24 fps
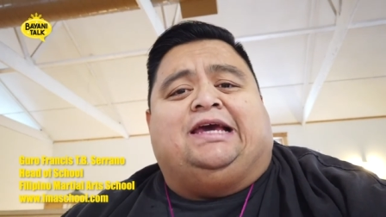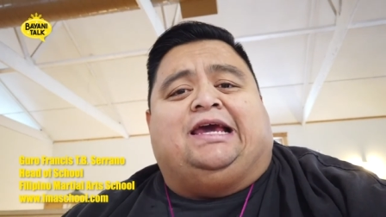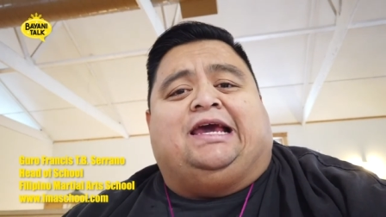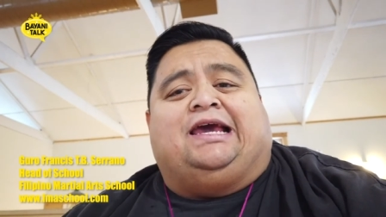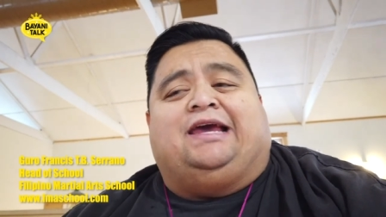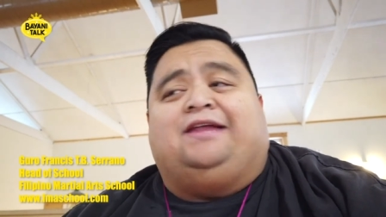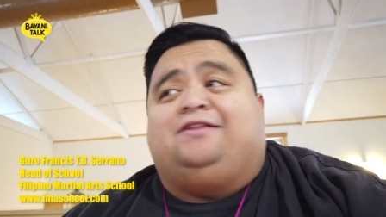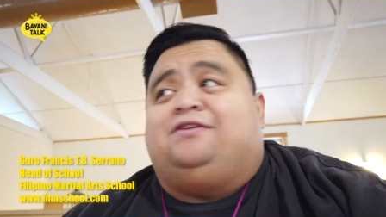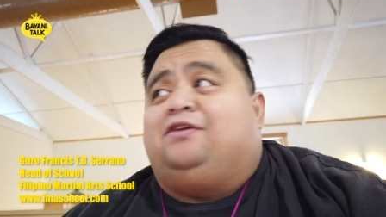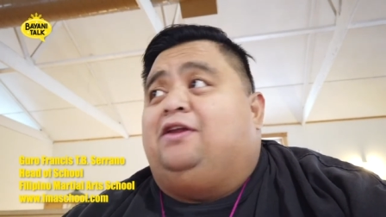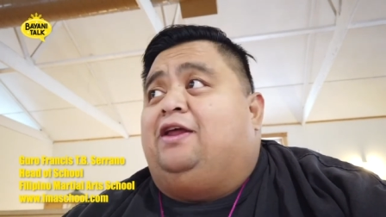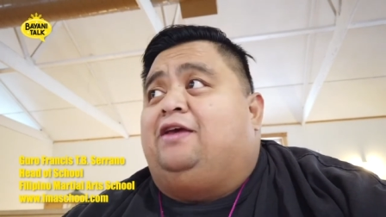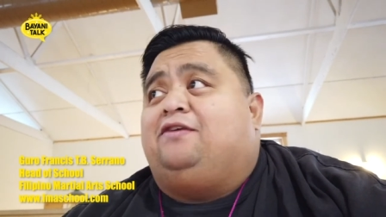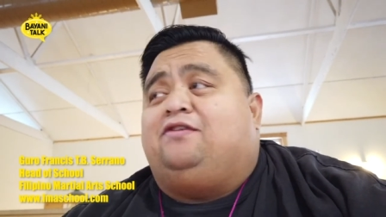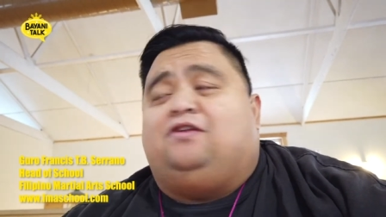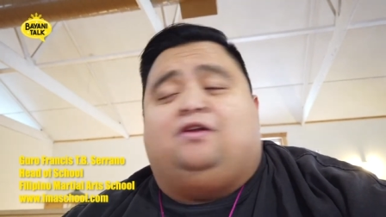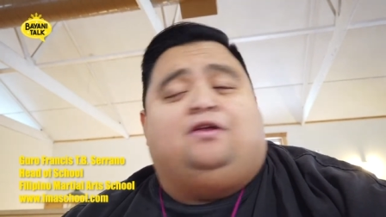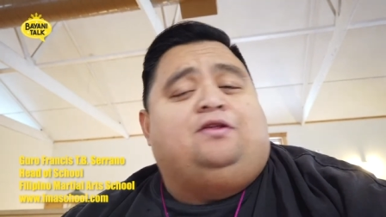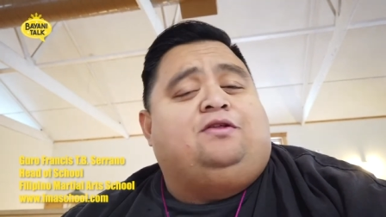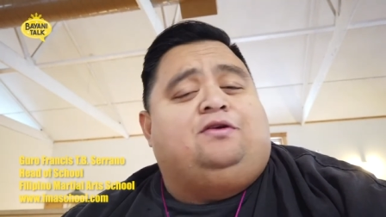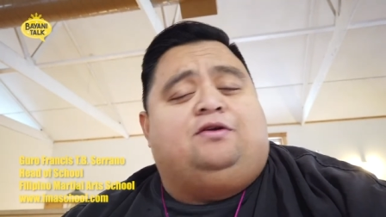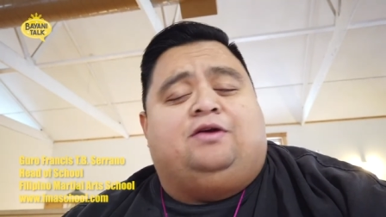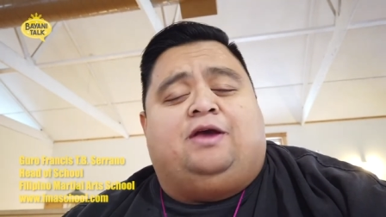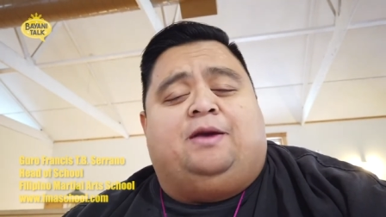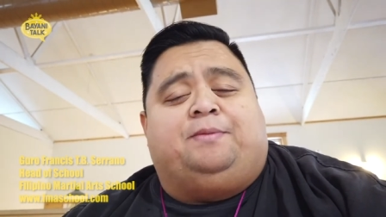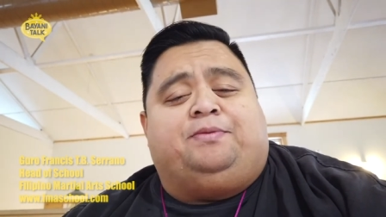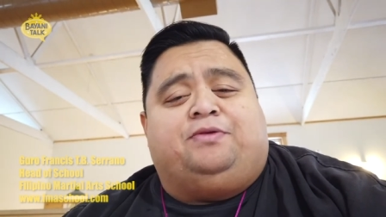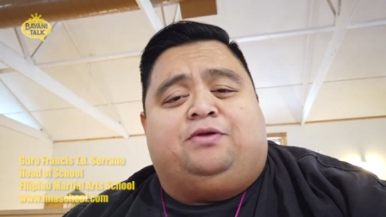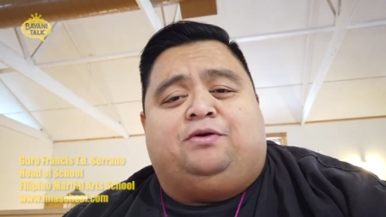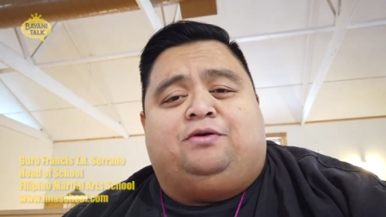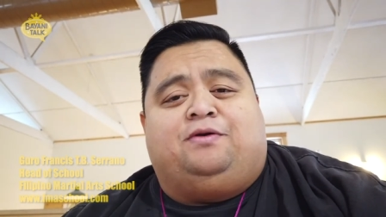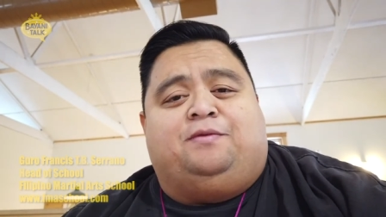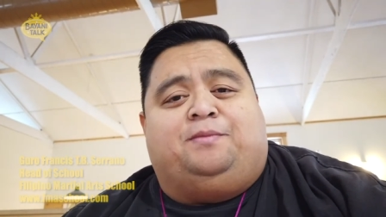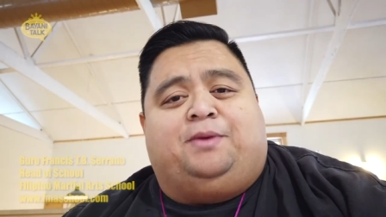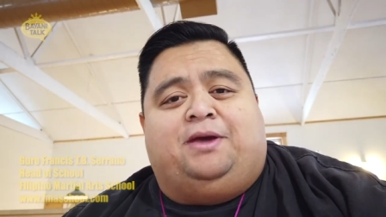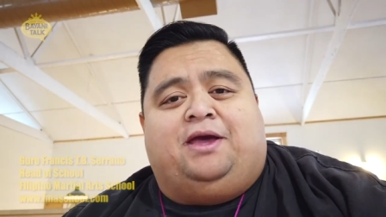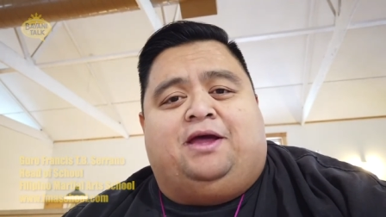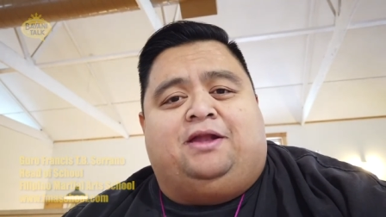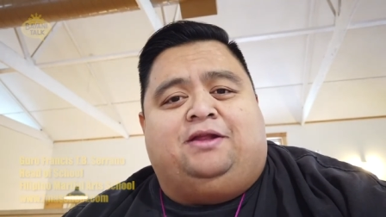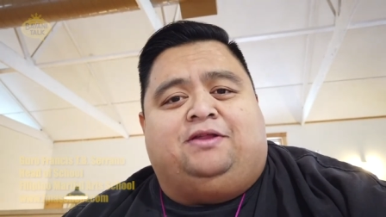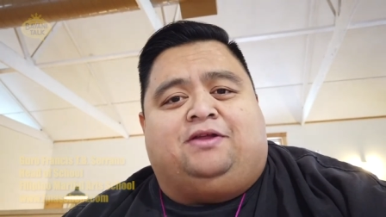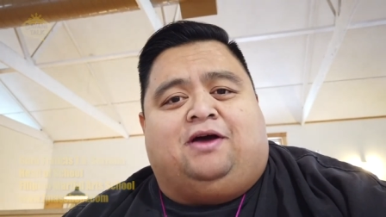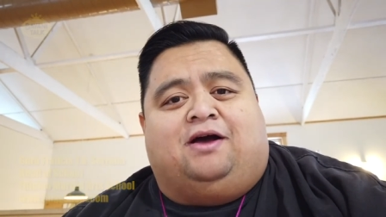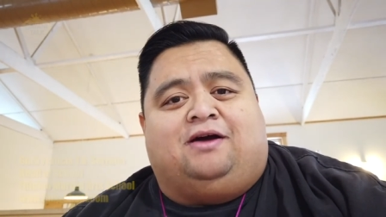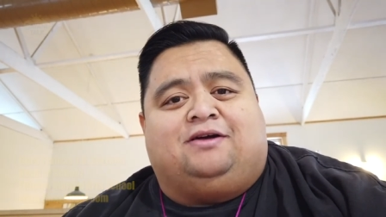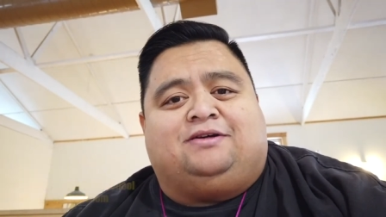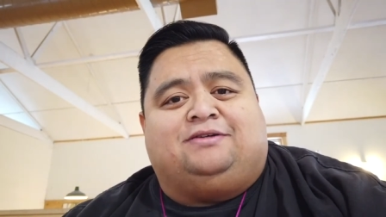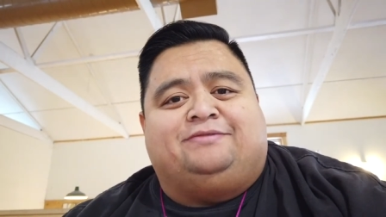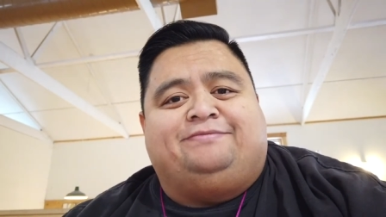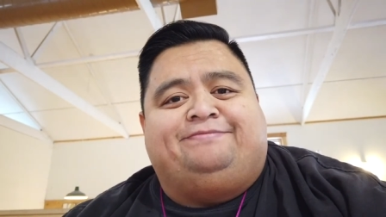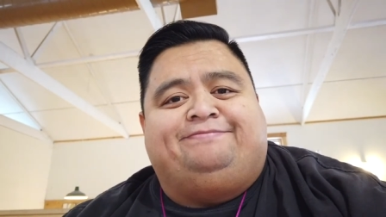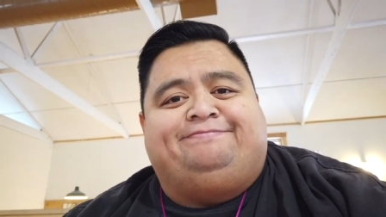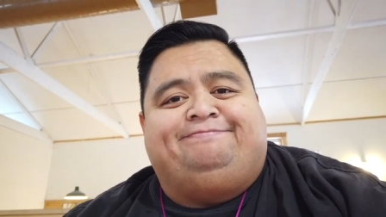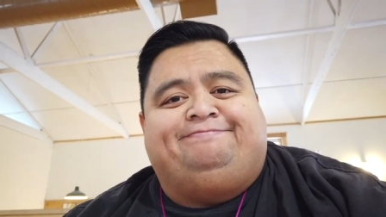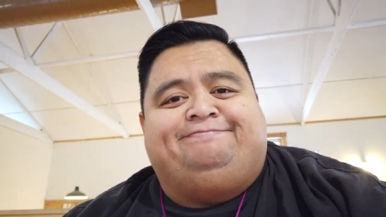and today's another episode of Bayani Talk.